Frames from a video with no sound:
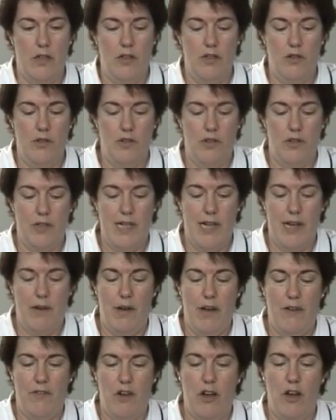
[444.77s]
You should now
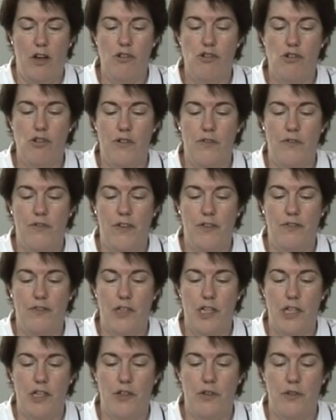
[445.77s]
have
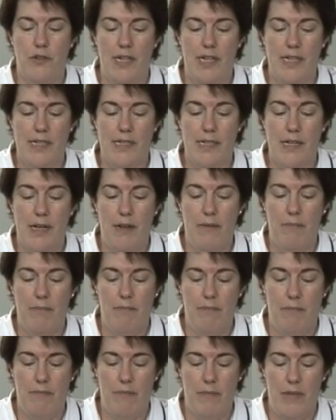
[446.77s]
150 units
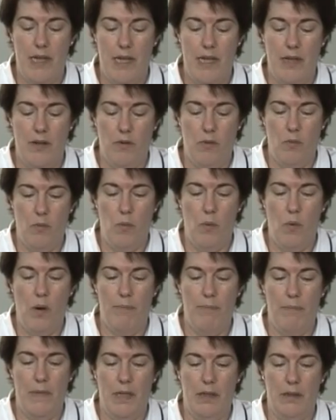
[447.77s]
in
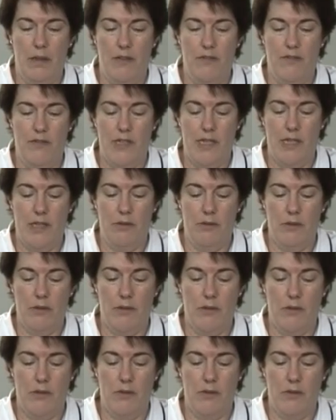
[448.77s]
1 ml of
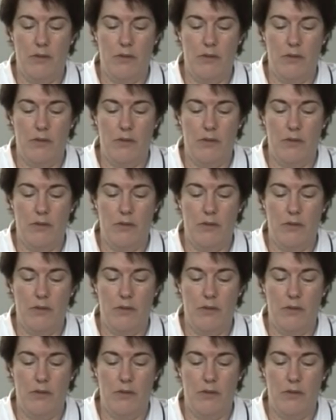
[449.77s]
diluent.